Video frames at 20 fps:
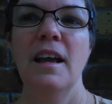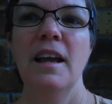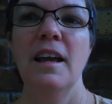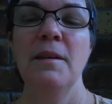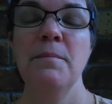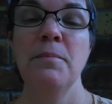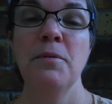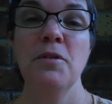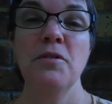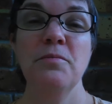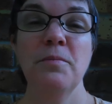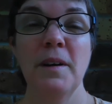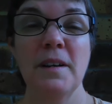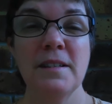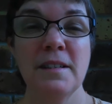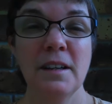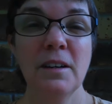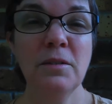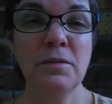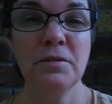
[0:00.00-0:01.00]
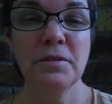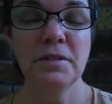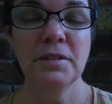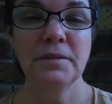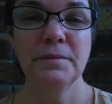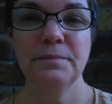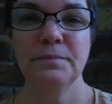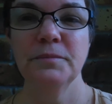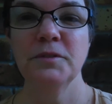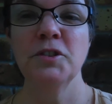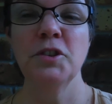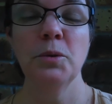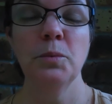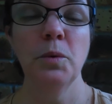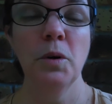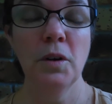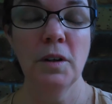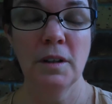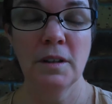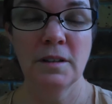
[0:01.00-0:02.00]
improve myself, to
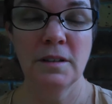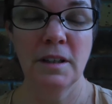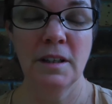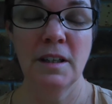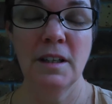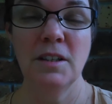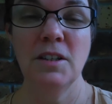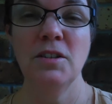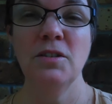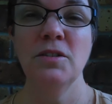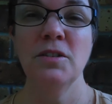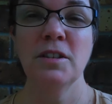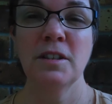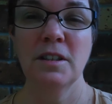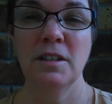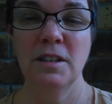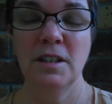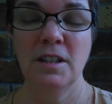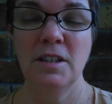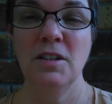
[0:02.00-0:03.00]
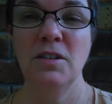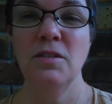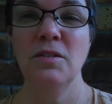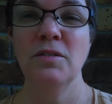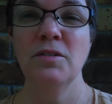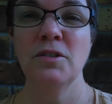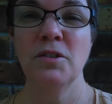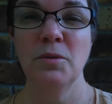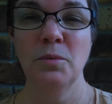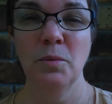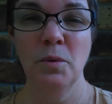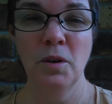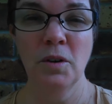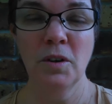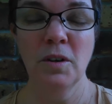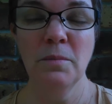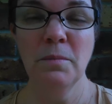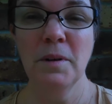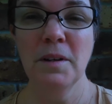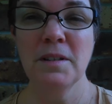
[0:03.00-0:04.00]
continue to
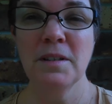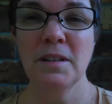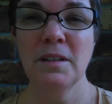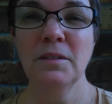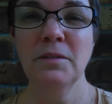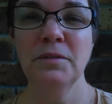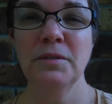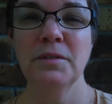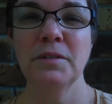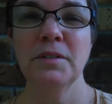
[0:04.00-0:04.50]
work on myself,